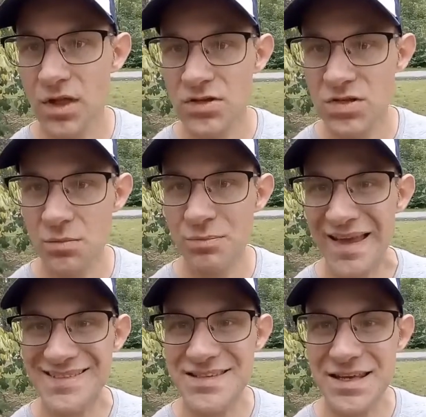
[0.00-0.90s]
some
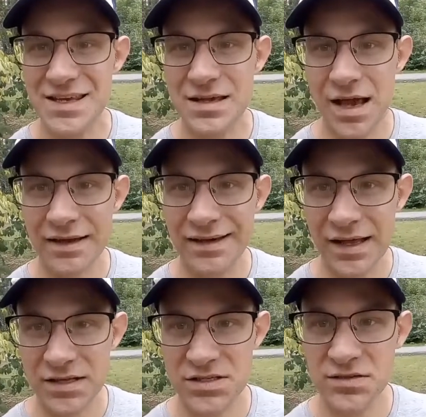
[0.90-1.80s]
basic
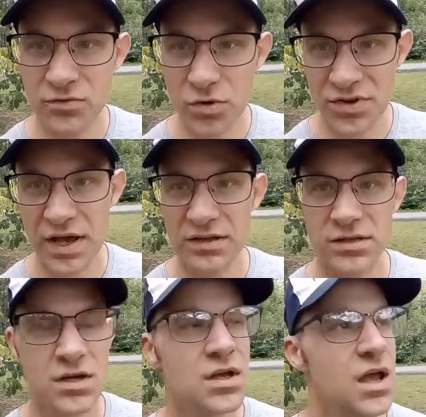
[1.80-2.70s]
guidelines for that.
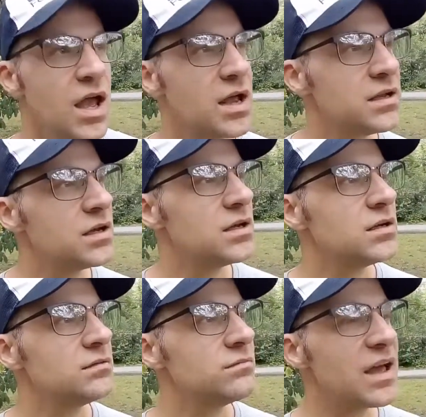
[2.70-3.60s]
And
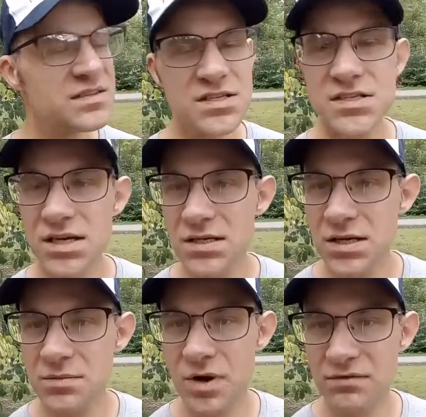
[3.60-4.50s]
as I said
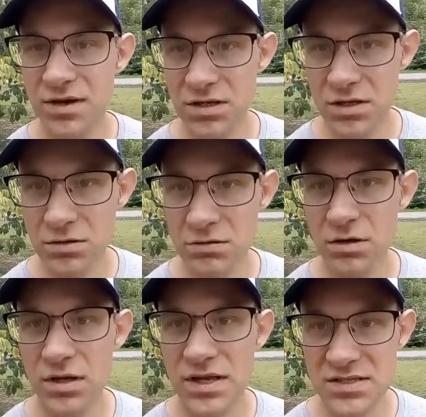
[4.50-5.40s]
in my video
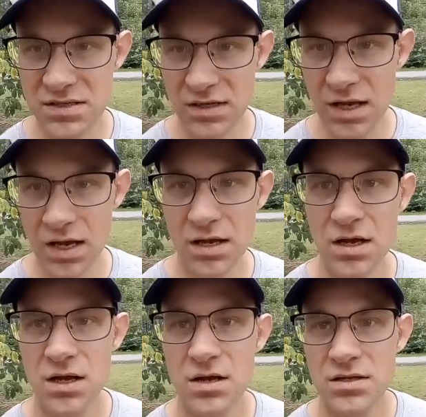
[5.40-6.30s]
yesterday,
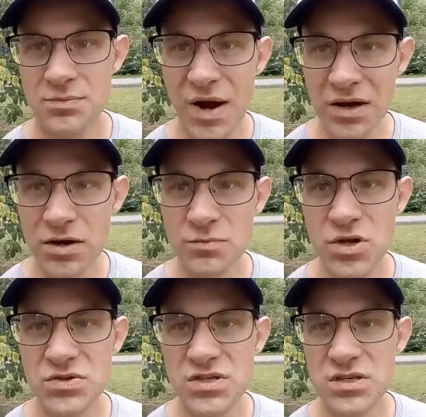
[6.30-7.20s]
background
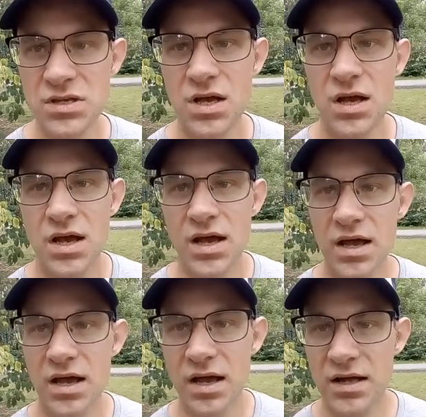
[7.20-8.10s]
music,
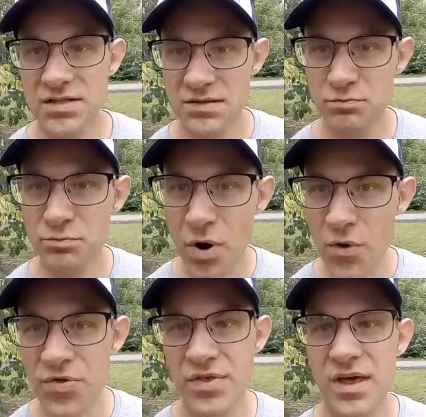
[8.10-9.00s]
it's
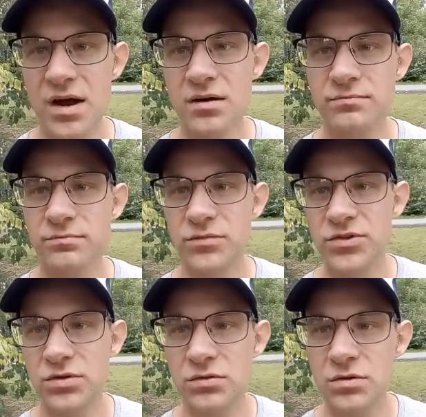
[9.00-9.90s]
both there
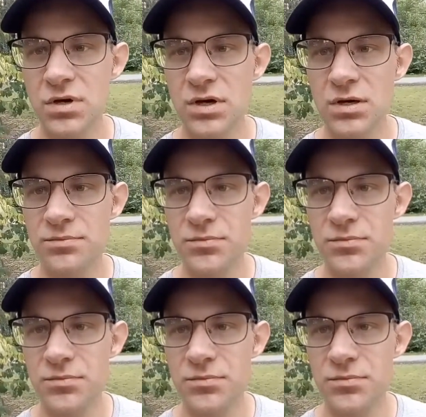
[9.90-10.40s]
to